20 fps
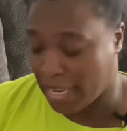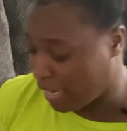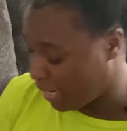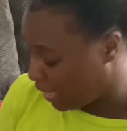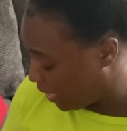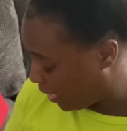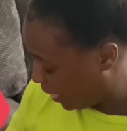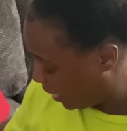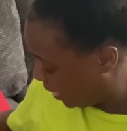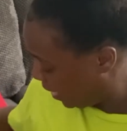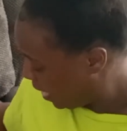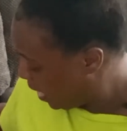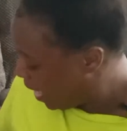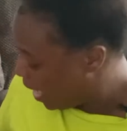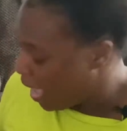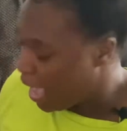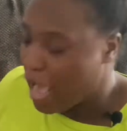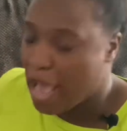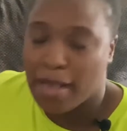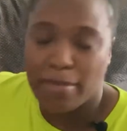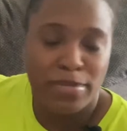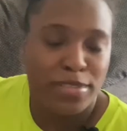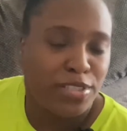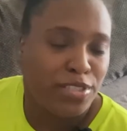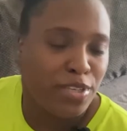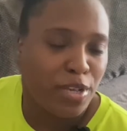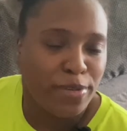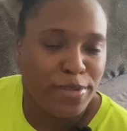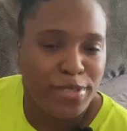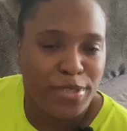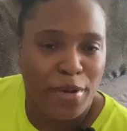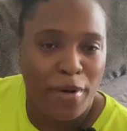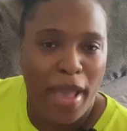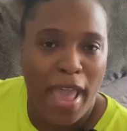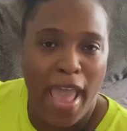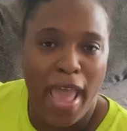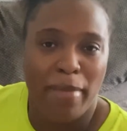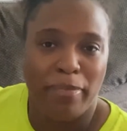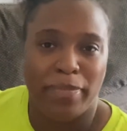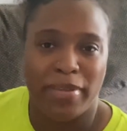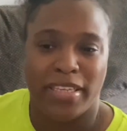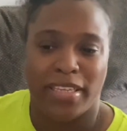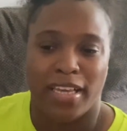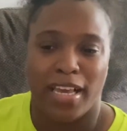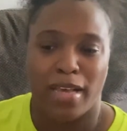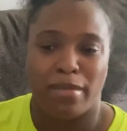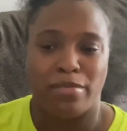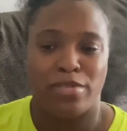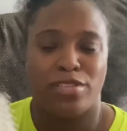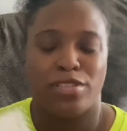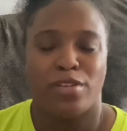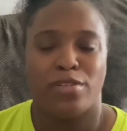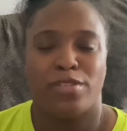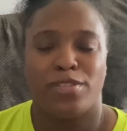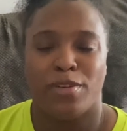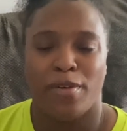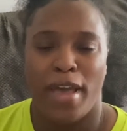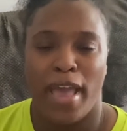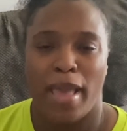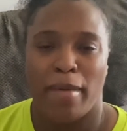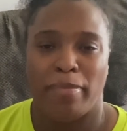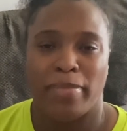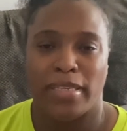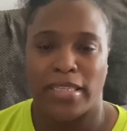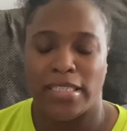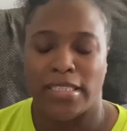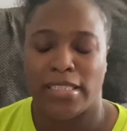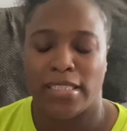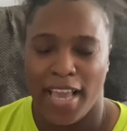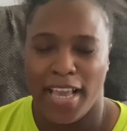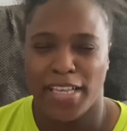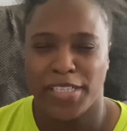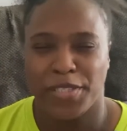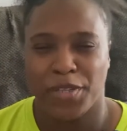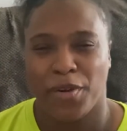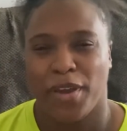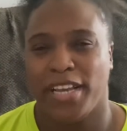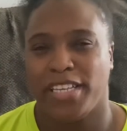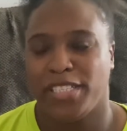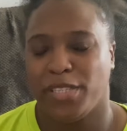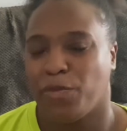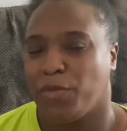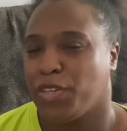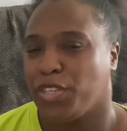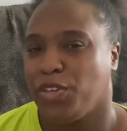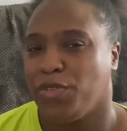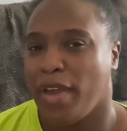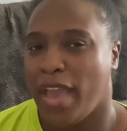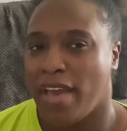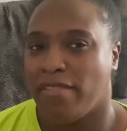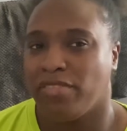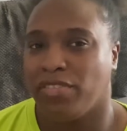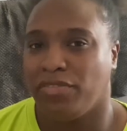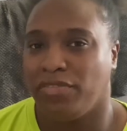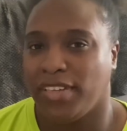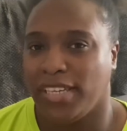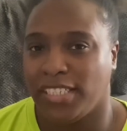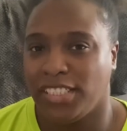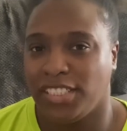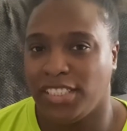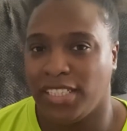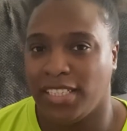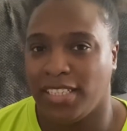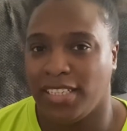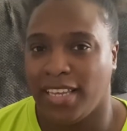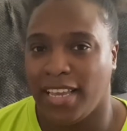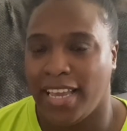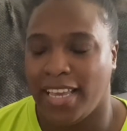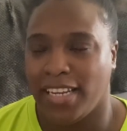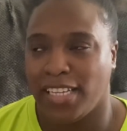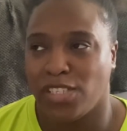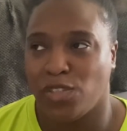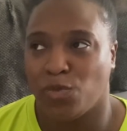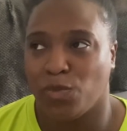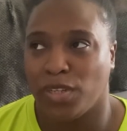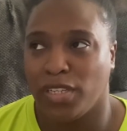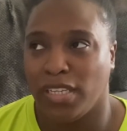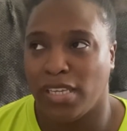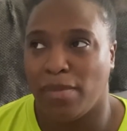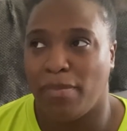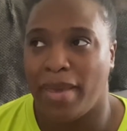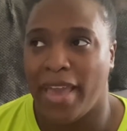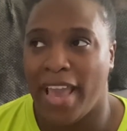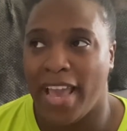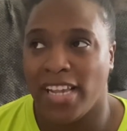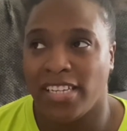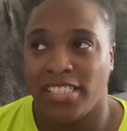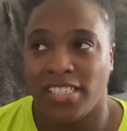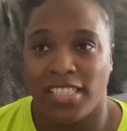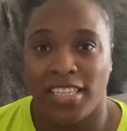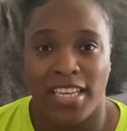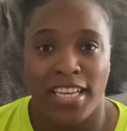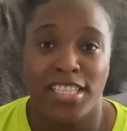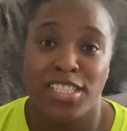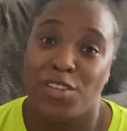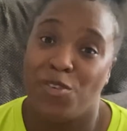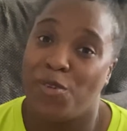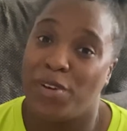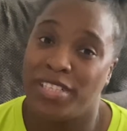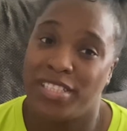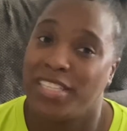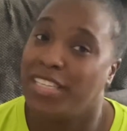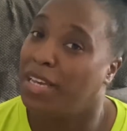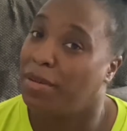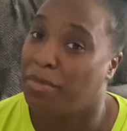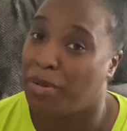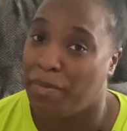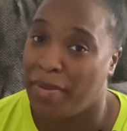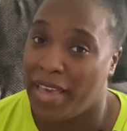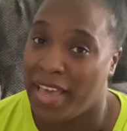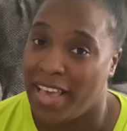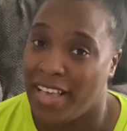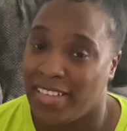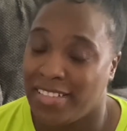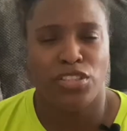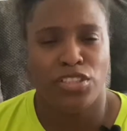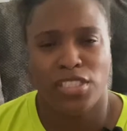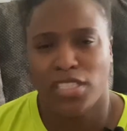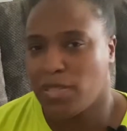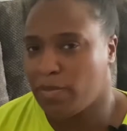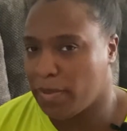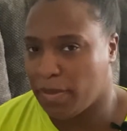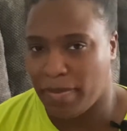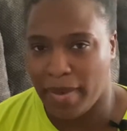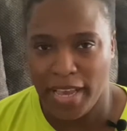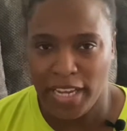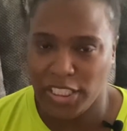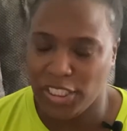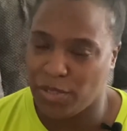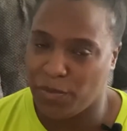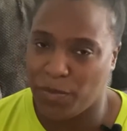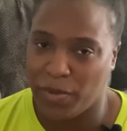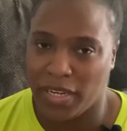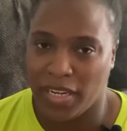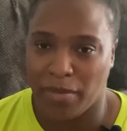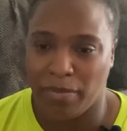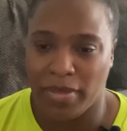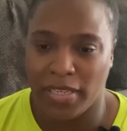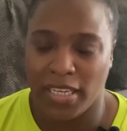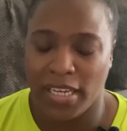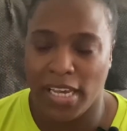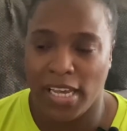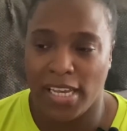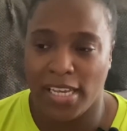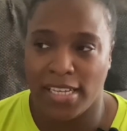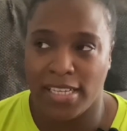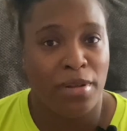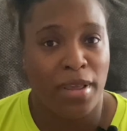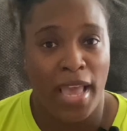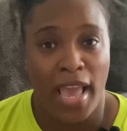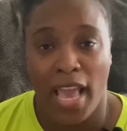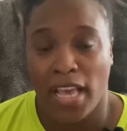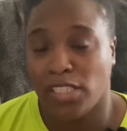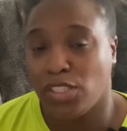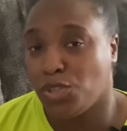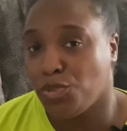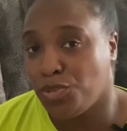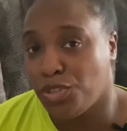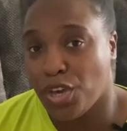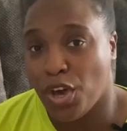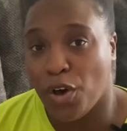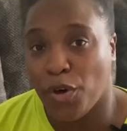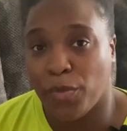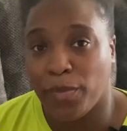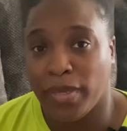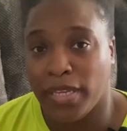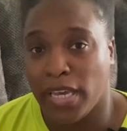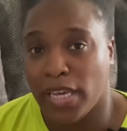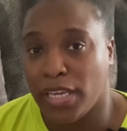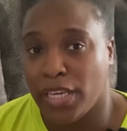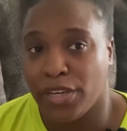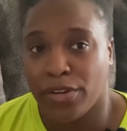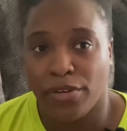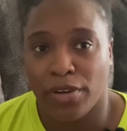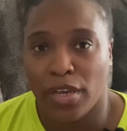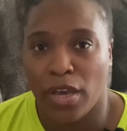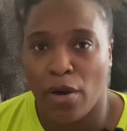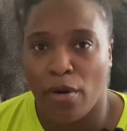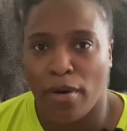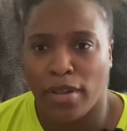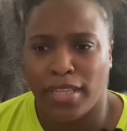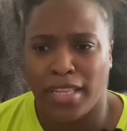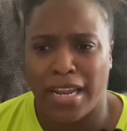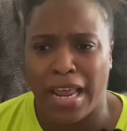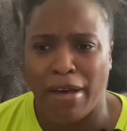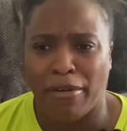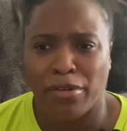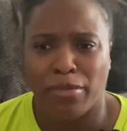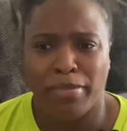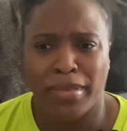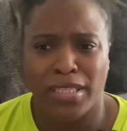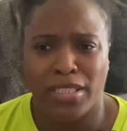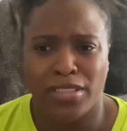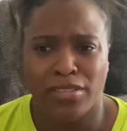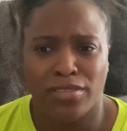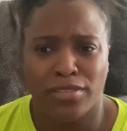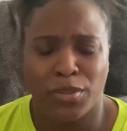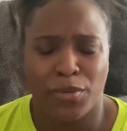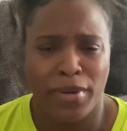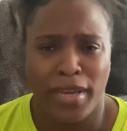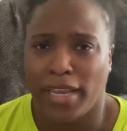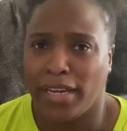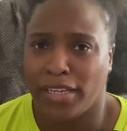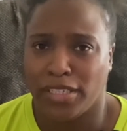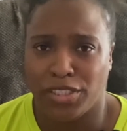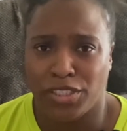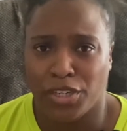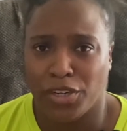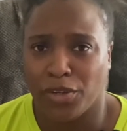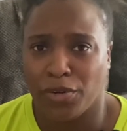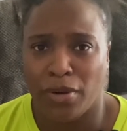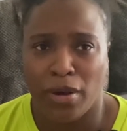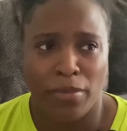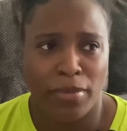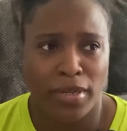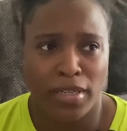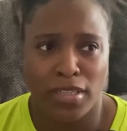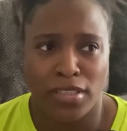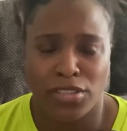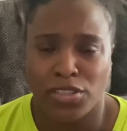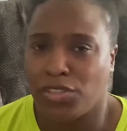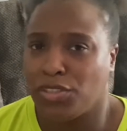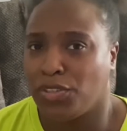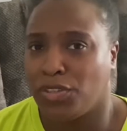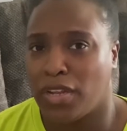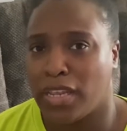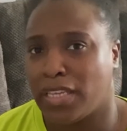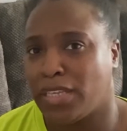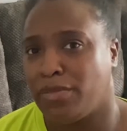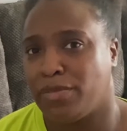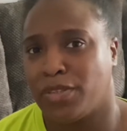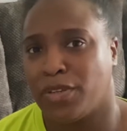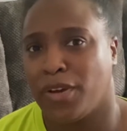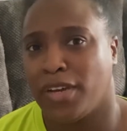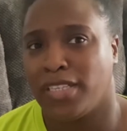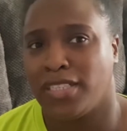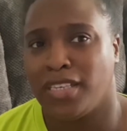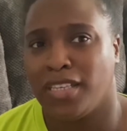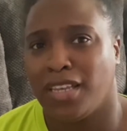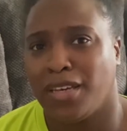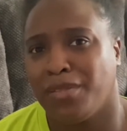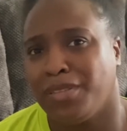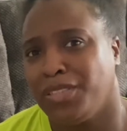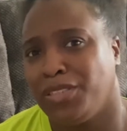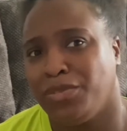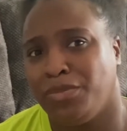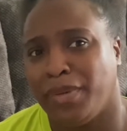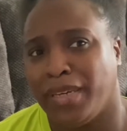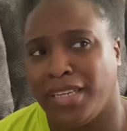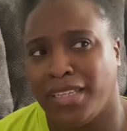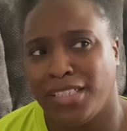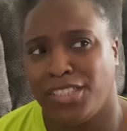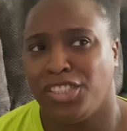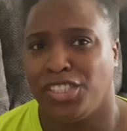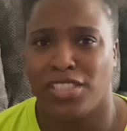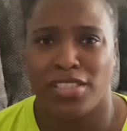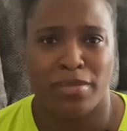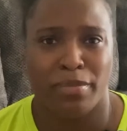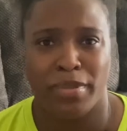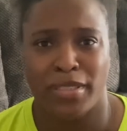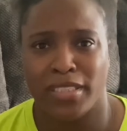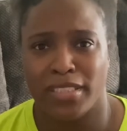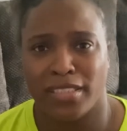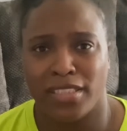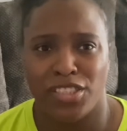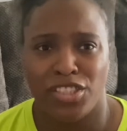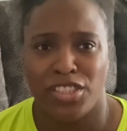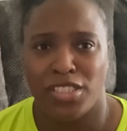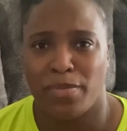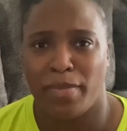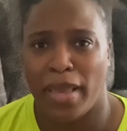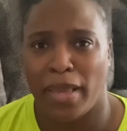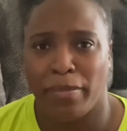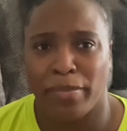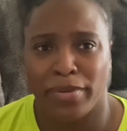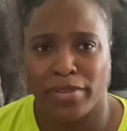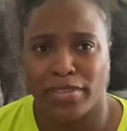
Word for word: And I'm so, so happy. I'm so, so happy. It's crazy. When you have a vision and it's really a passion, it's going to come to pass. Just be patient with it because had you told me a year ago that I would be creating a journal, I would have looked at you like you was crazy. Like, what you mean? It's just a book. It's just paper.